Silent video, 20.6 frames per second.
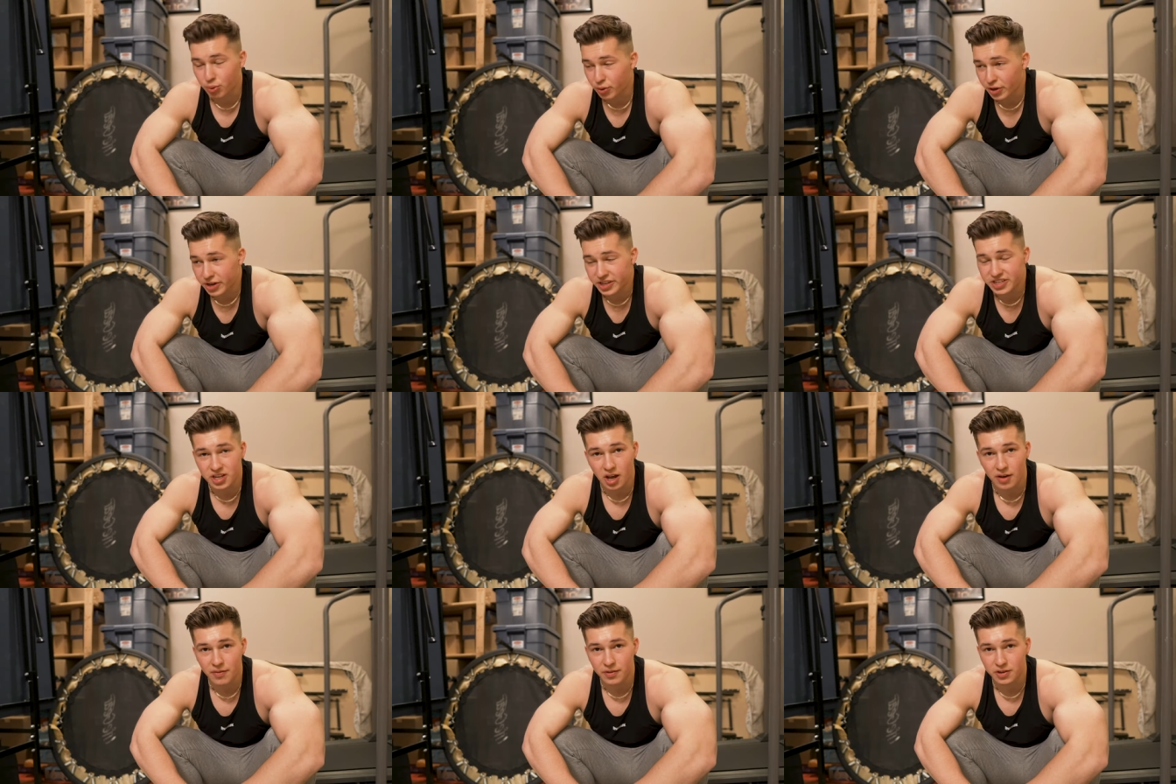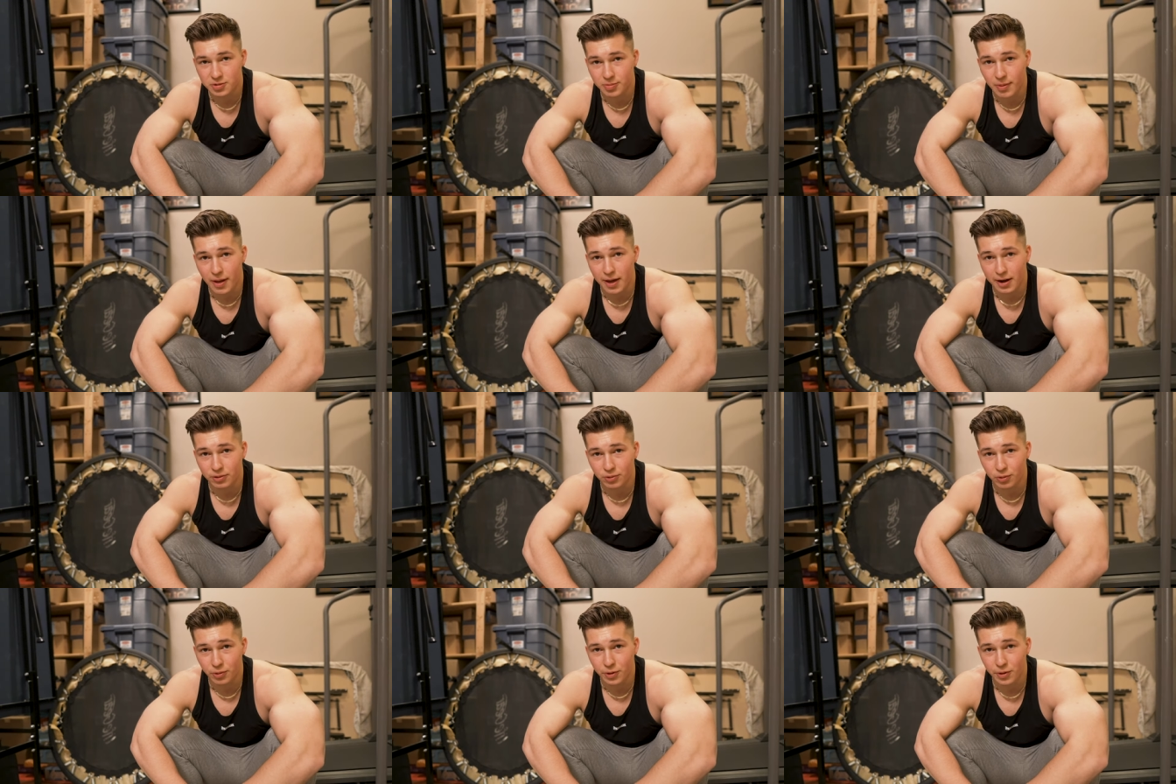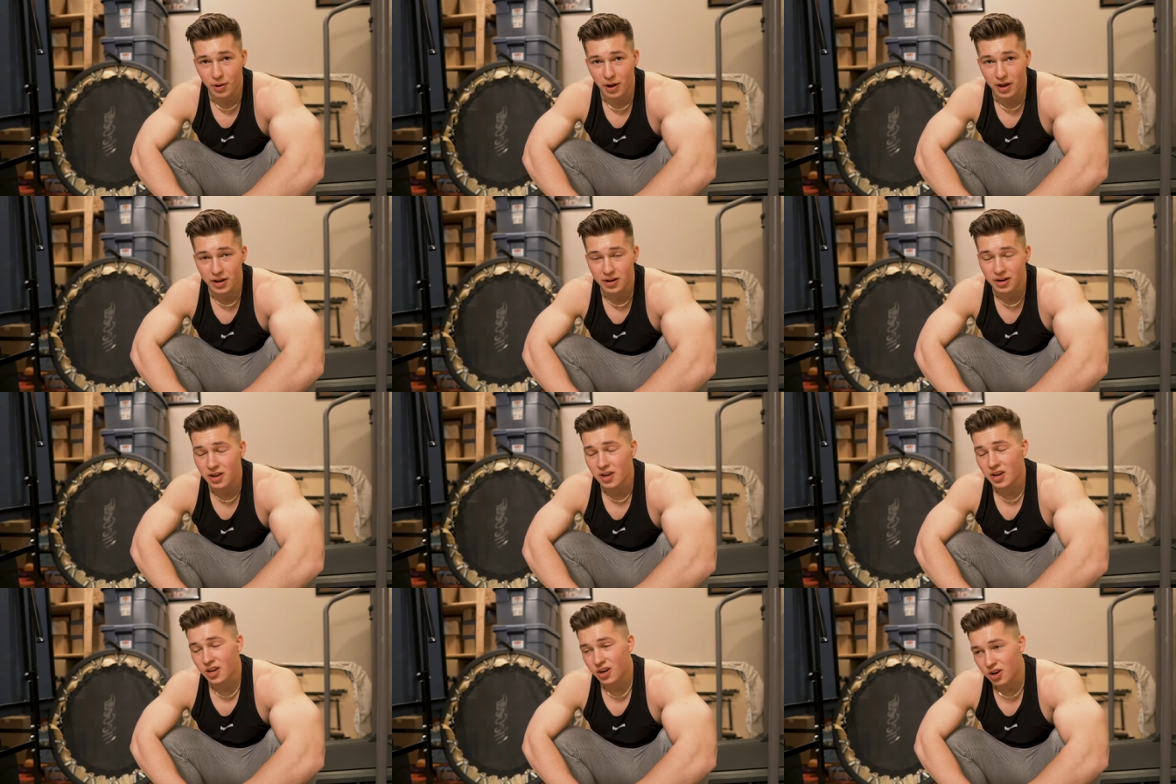Pretty self-explanatory, right?
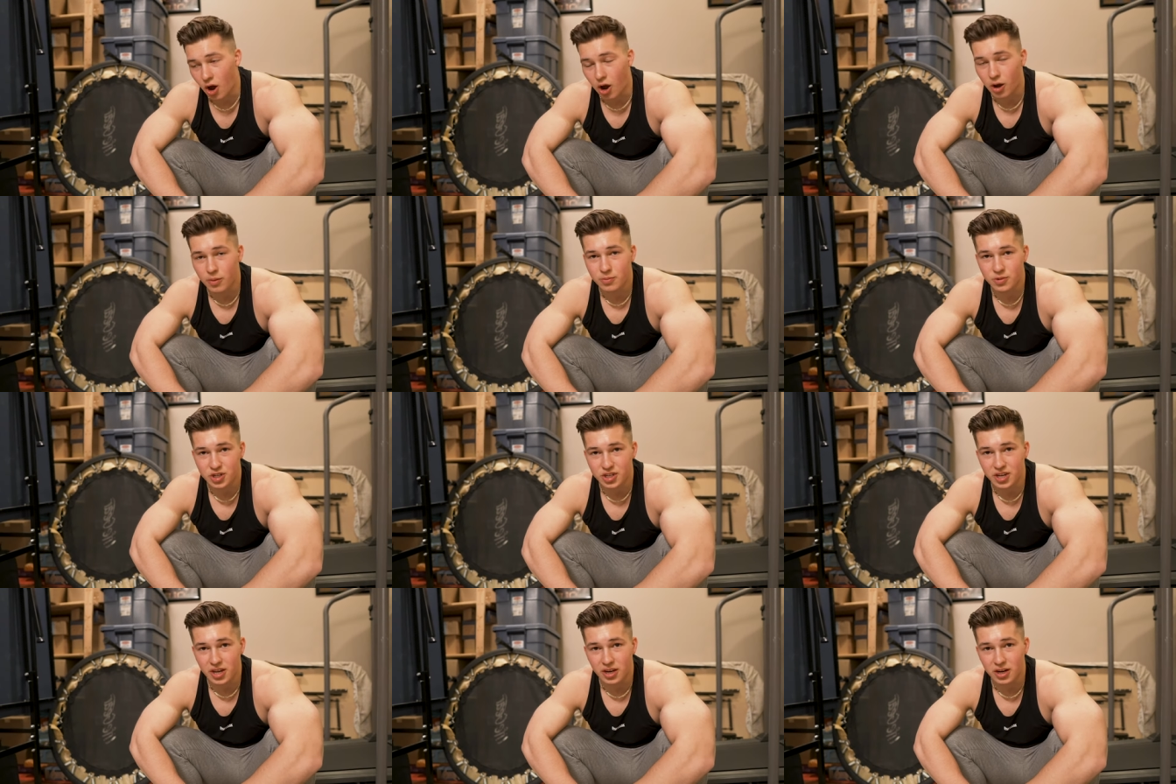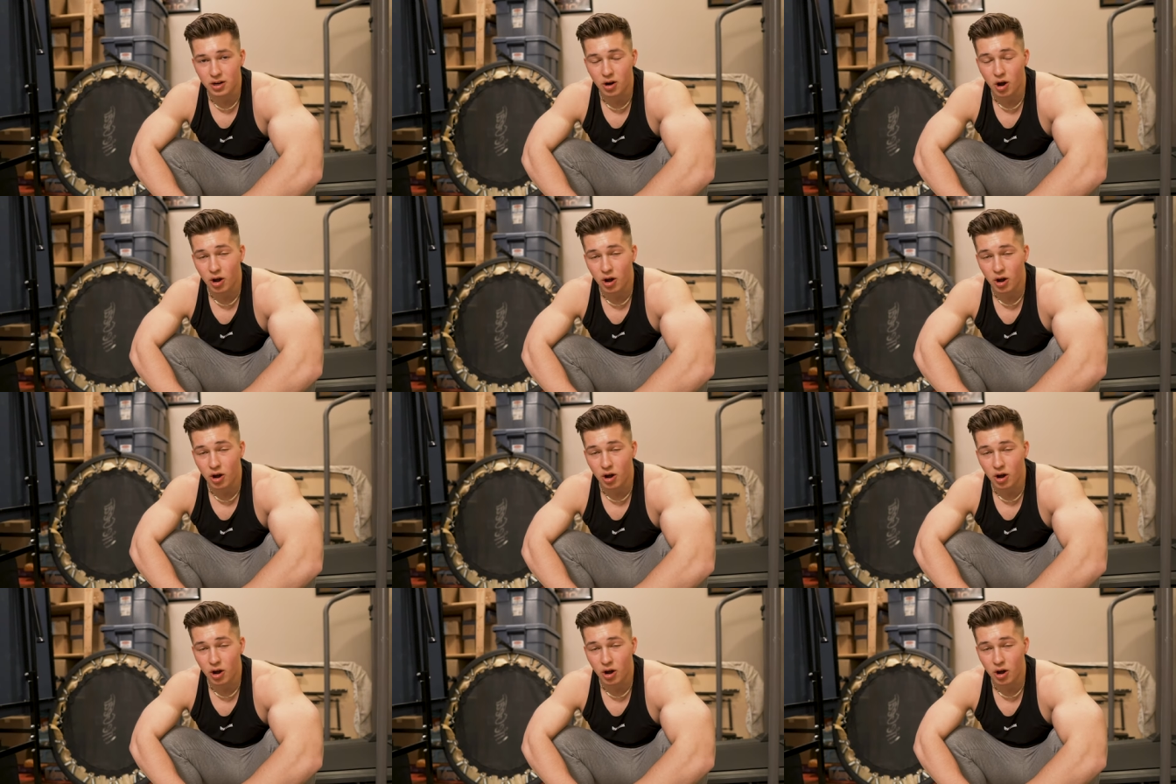No, I'm just kidding.